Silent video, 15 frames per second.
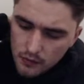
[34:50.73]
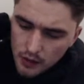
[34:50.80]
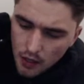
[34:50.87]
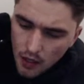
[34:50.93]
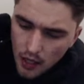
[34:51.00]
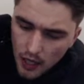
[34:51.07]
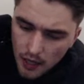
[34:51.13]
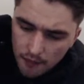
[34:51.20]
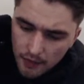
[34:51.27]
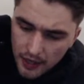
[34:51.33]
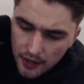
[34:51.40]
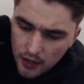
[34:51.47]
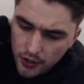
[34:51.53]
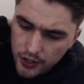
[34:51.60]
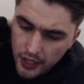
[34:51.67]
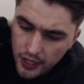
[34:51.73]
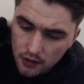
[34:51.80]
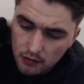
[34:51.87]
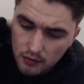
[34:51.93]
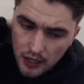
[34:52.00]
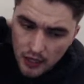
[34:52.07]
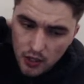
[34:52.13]
They're
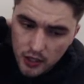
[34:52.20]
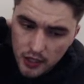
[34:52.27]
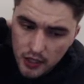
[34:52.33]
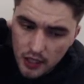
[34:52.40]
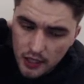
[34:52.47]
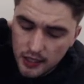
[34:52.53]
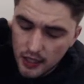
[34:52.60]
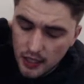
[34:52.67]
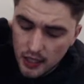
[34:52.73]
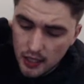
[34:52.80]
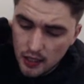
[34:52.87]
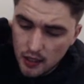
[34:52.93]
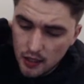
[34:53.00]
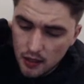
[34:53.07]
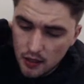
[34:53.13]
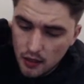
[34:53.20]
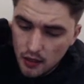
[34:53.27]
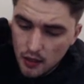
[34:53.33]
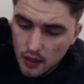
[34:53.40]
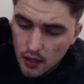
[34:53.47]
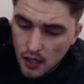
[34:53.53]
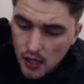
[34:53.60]
looking like a
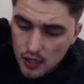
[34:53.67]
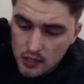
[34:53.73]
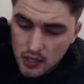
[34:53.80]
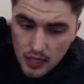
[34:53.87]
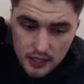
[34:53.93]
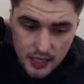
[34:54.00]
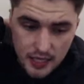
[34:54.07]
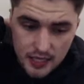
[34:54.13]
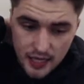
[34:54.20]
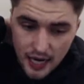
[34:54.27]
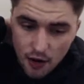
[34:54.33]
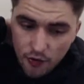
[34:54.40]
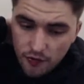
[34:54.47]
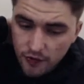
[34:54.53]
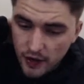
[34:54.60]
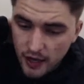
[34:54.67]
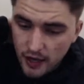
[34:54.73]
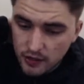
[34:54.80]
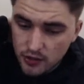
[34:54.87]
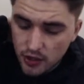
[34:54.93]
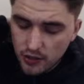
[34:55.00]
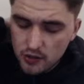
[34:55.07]
decent
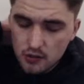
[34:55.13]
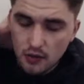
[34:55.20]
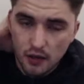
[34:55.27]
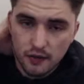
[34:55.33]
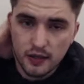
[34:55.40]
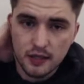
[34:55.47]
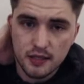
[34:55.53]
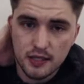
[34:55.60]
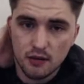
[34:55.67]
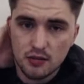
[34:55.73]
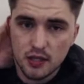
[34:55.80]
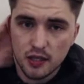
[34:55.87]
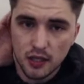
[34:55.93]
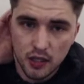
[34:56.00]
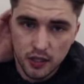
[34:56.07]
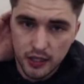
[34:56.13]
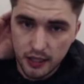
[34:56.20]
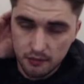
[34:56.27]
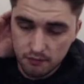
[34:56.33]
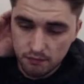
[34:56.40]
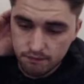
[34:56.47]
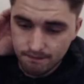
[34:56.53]
outfit. I think Celtic are
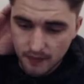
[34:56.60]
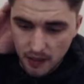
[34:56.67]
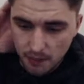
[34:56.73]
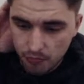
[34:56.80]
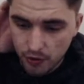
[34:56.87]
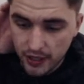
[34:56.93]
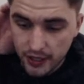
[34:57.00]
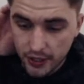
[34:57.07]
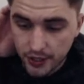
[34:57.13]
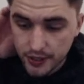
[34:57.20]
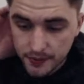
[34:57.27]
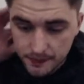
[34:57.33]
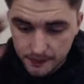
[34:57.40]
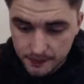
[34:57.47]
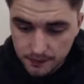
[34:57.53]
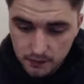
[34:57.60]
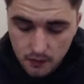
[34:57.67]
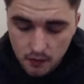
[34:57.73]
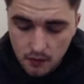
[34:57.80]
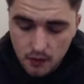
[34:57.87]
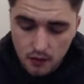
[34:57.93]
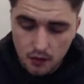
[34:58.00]
looking pretty good.
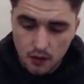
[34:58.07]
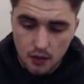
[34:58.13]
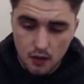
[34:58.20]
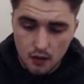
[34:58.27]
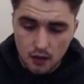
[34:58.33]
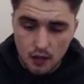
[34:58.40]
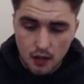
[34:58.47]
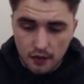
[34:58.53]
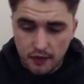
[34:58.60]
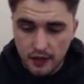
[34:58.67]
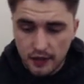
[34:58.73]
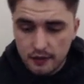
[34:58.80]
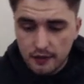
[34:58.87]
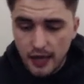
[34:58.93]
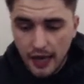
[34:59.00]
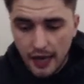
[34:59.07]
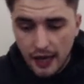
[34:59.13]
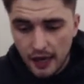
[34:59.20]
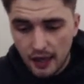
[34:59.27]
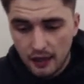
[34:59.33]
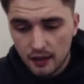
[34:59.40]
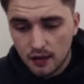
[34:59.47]
I think the